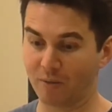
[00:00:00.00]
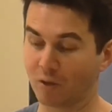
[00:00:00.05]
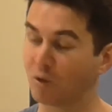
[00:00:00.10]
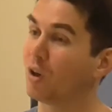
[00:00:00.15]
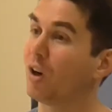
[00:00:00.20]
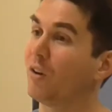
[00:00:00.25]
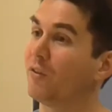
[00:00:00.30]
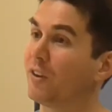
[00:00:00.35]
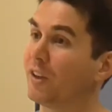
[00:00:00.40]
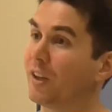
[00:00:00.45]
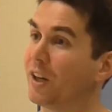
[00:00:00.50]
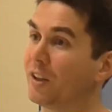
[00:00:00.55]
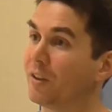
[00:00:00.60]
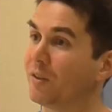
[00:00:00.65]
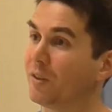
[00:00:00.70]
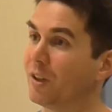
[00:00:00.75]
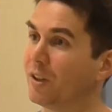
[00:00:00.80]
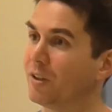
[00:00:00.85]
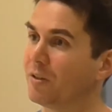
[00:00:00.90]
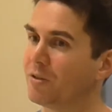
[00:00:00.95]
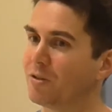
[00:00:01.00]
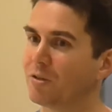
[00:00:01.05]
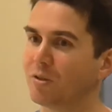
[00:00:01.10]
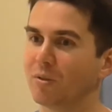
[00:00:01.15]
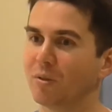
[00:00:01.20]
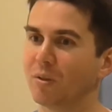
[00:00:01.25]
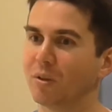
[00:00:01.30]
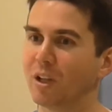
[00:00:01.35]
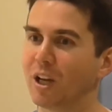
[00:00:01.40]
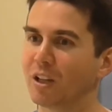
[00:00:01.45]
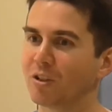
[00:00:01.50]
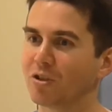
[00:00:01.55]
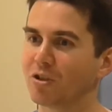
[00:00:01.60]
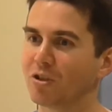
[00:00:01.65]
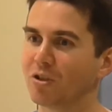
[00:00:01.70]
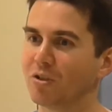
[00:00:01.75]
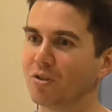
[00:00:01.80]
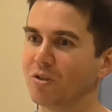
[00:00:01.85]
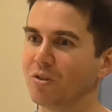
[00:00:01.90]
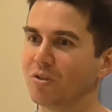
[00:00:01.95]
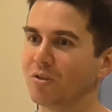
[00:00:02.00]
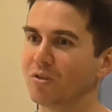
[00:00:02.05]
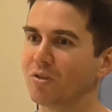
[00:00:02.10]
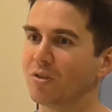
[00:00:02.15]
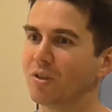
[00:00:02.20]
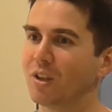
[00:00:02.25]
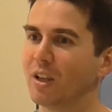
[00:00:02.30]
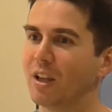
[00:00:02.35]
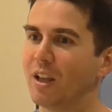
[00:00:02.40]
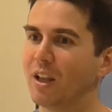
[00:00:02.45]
coffee gatherings, lunches,